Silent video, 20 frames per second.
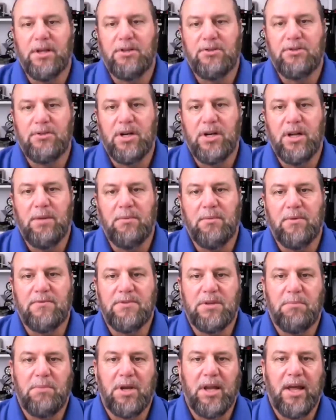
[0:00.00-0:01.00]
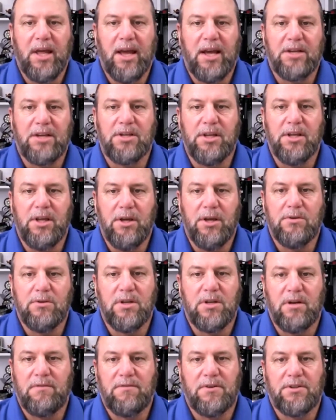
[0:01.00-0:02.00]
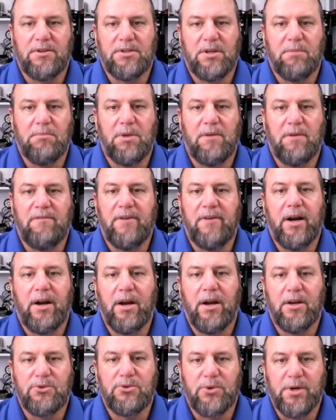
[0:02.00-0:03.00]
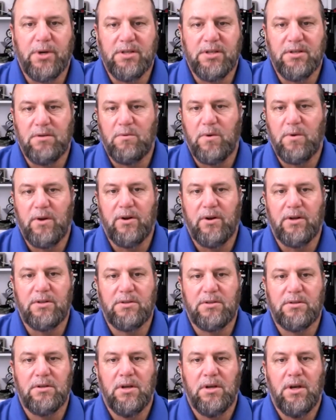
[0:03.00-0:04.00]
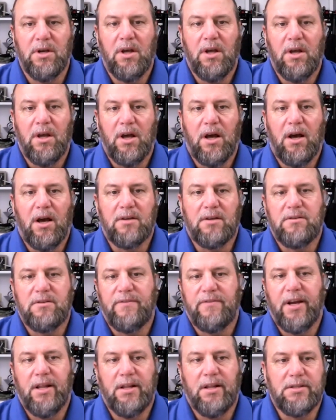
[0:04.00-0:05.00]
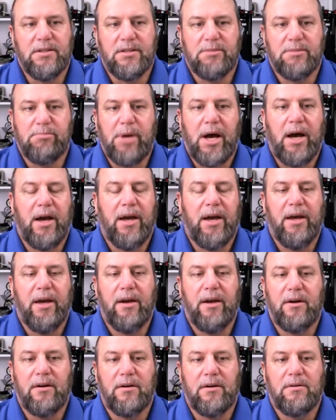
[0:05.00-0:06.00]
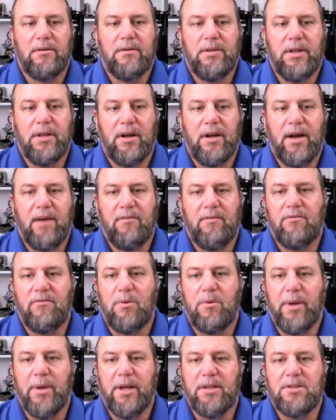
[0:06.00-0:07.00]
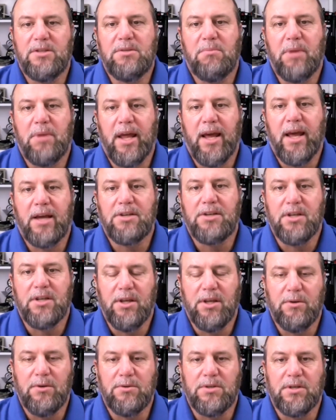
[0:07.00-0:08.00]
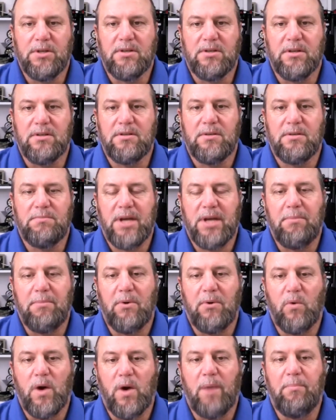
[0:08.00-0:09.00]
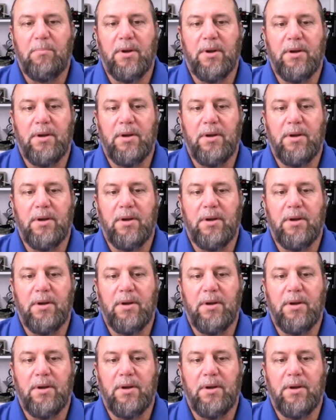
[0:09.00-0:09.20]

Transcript: extreme of somebody actually using it for some nefarious reason, whether it's Uh, surveillance, spying, or, you know, heaven forbid somebody actually uses this as some type of weapon.